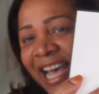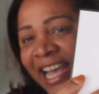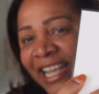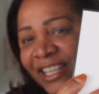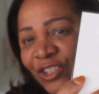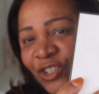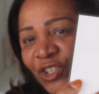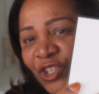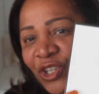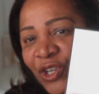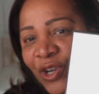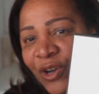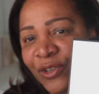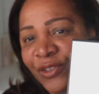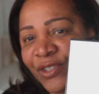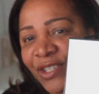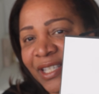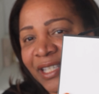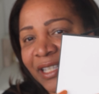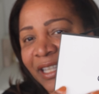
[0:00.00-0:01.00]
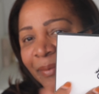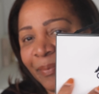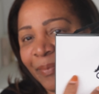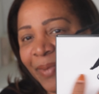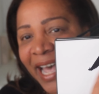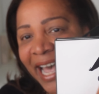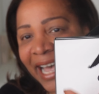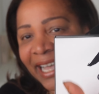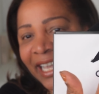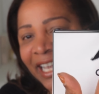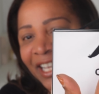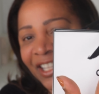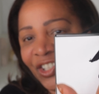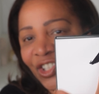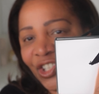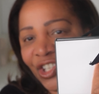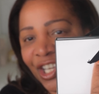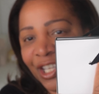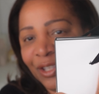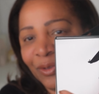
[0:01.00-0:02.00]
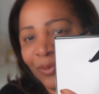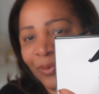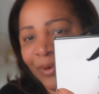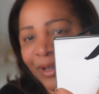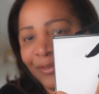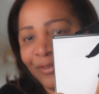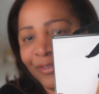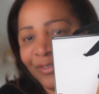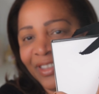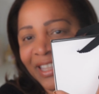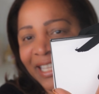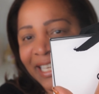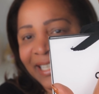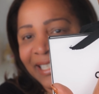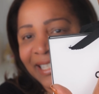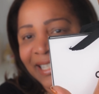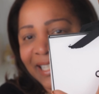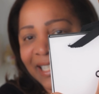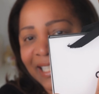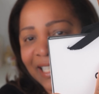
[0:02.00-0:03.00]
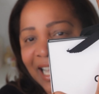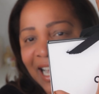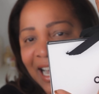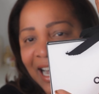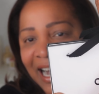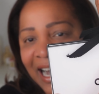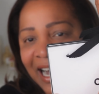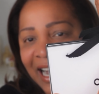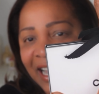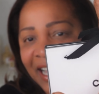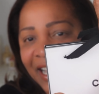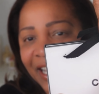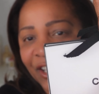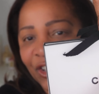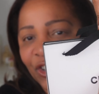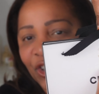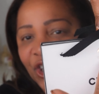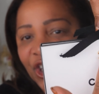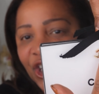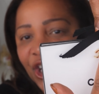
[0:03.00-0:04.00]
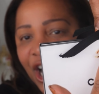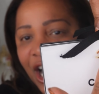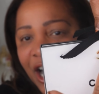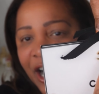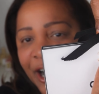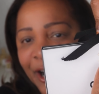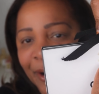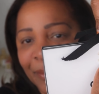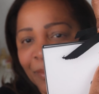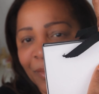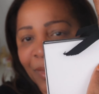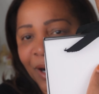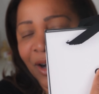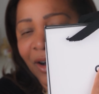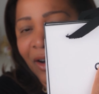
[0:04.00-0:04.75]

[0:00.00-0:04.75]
I chose the packaging with this uh, charm